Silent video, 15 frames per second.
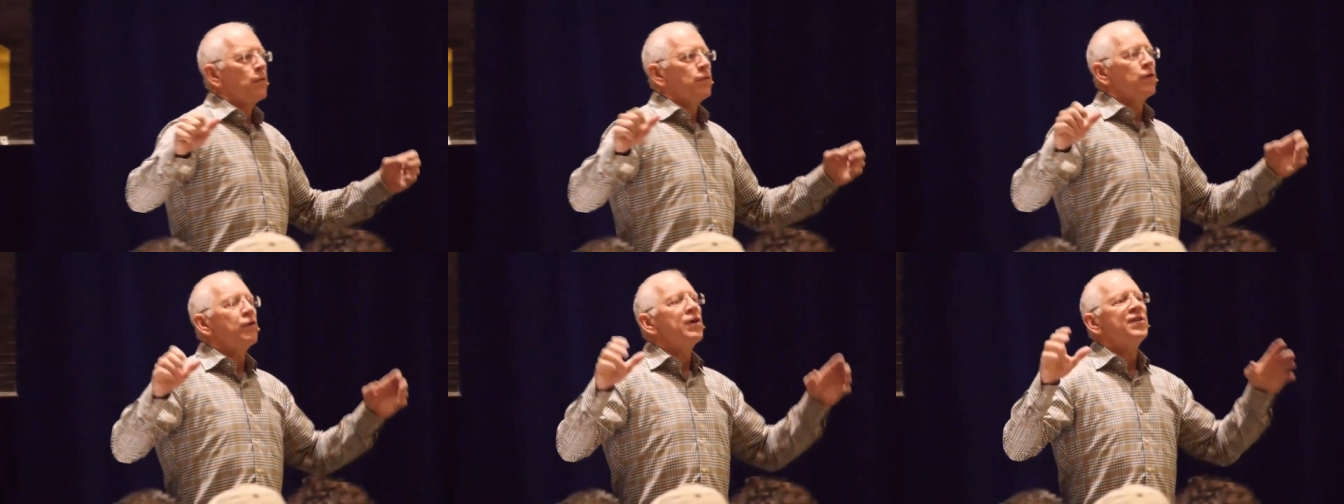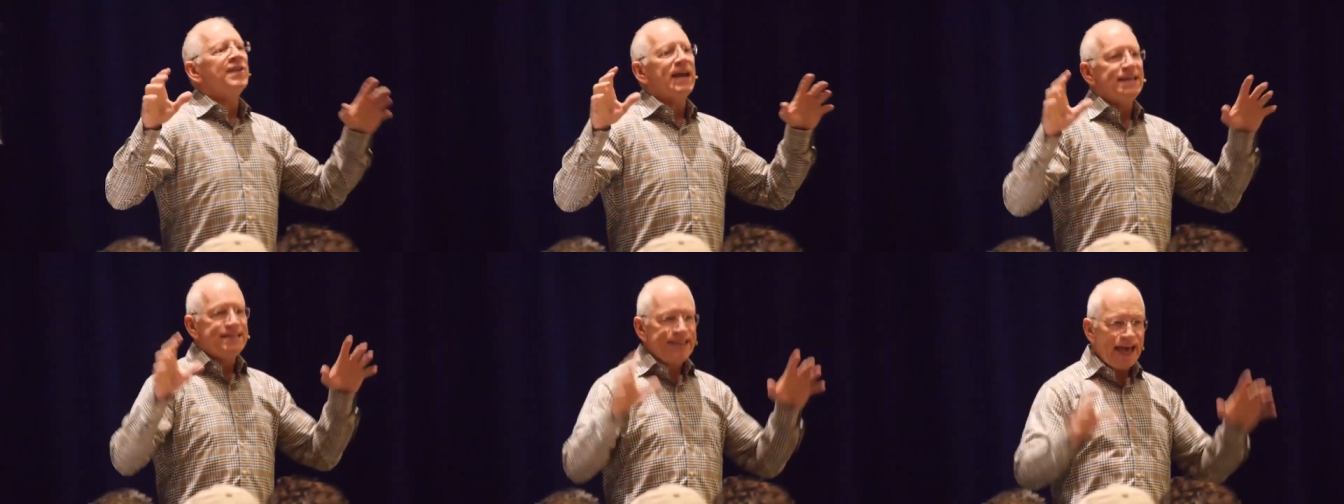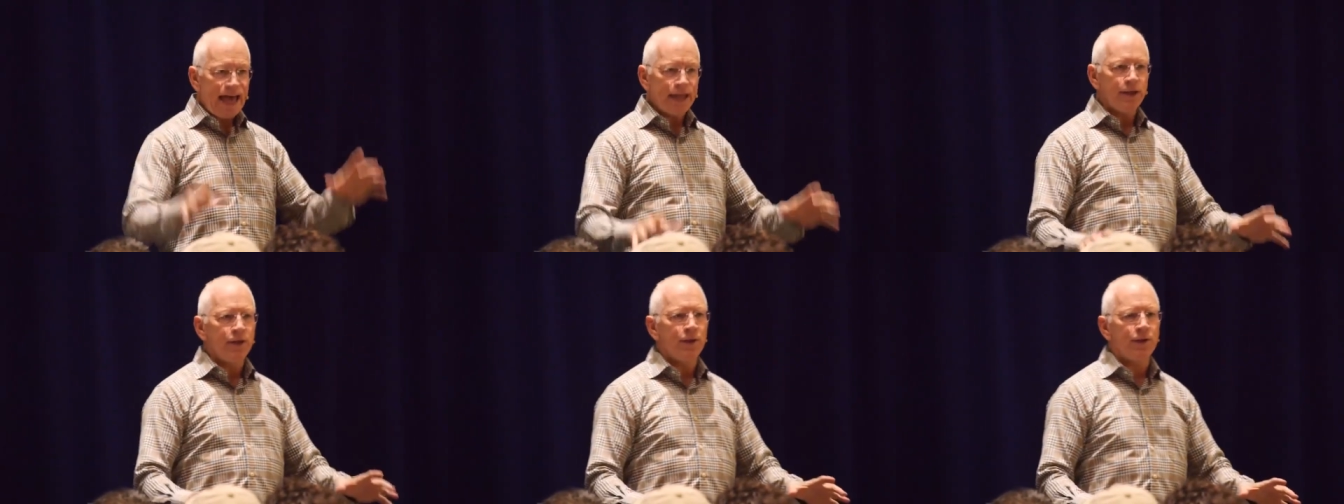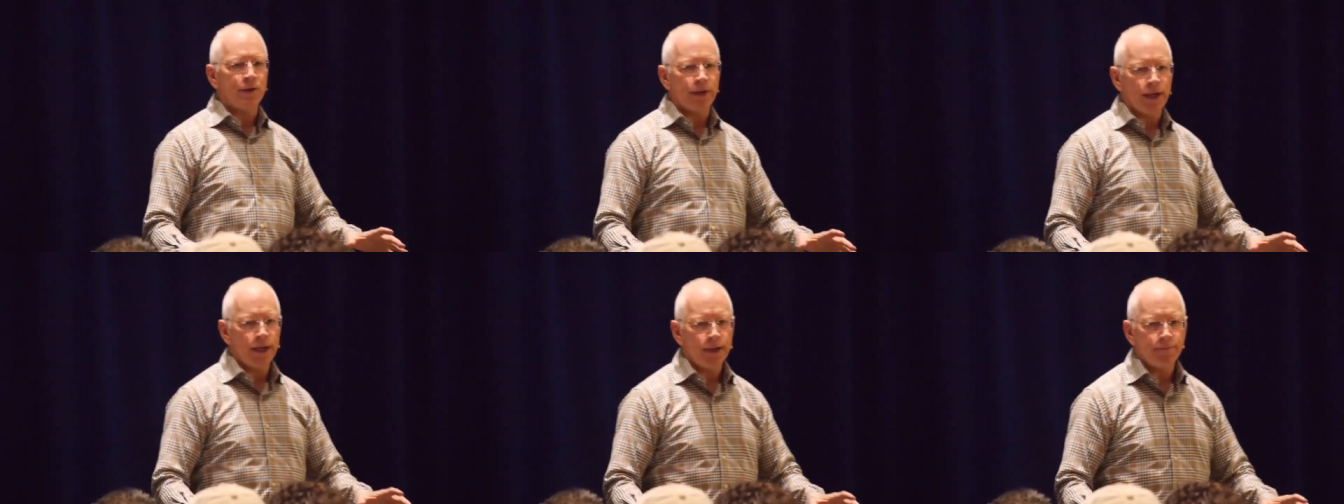There is a
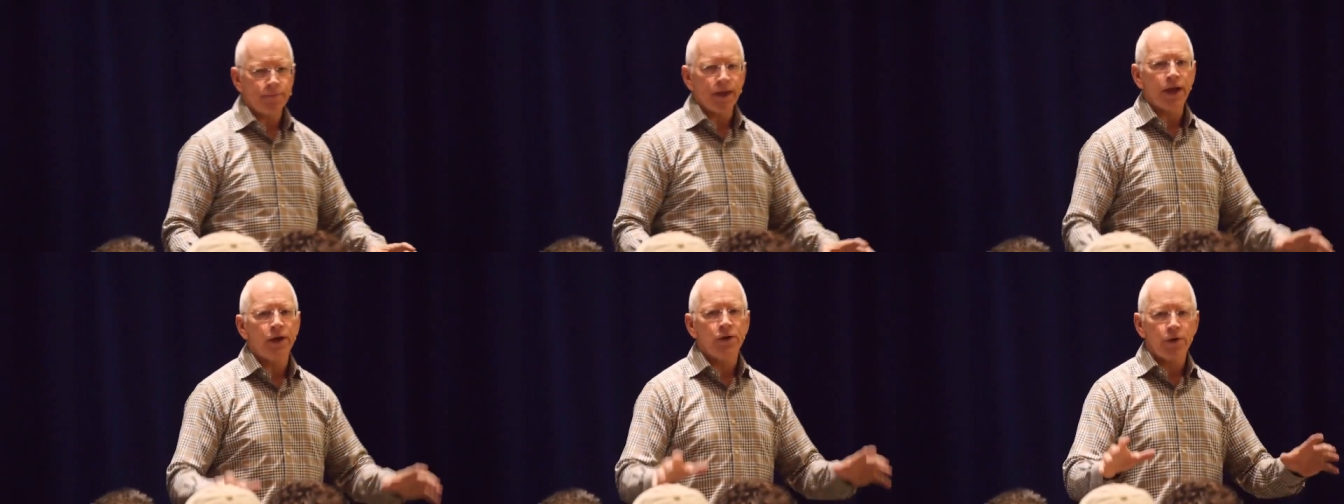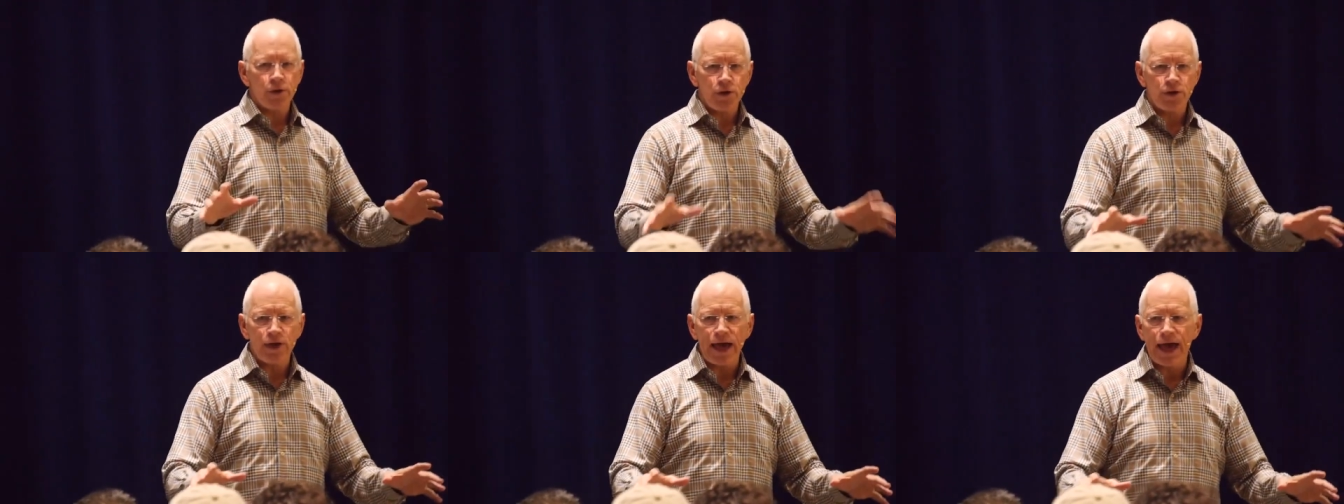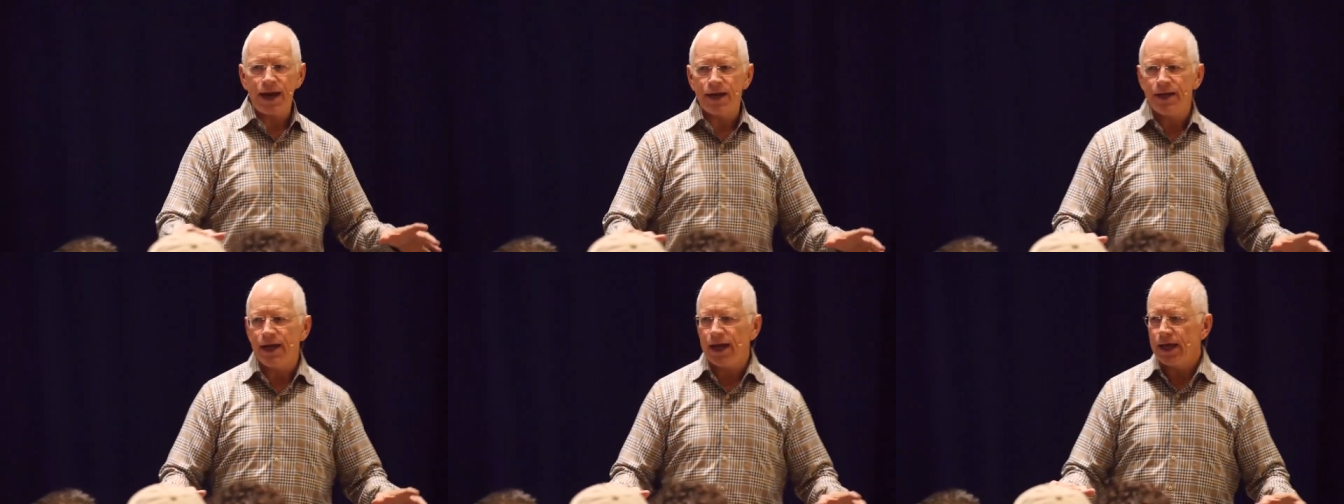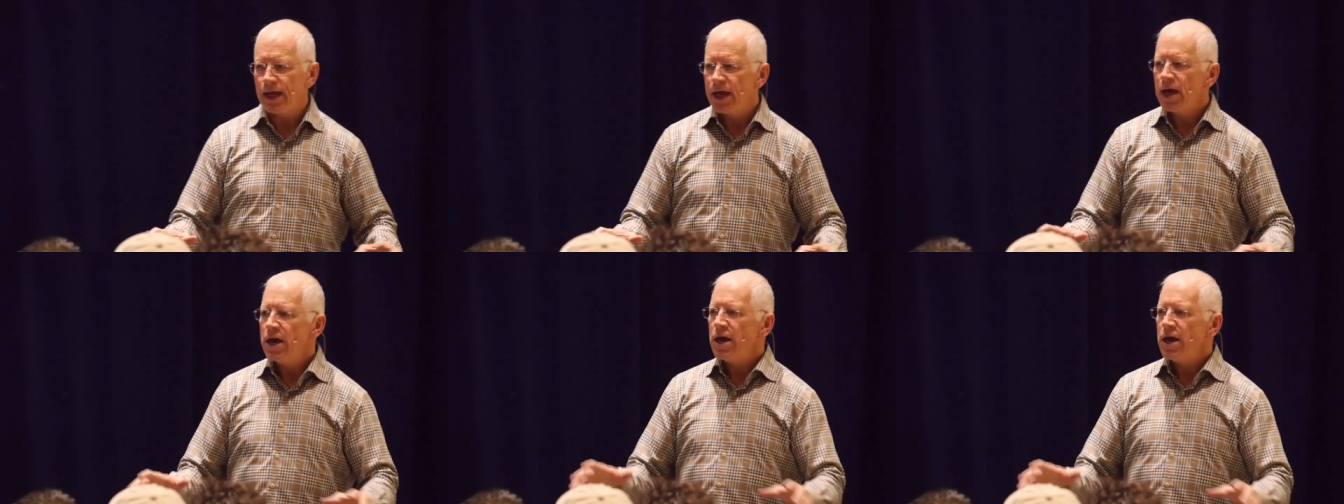tendency in Christianity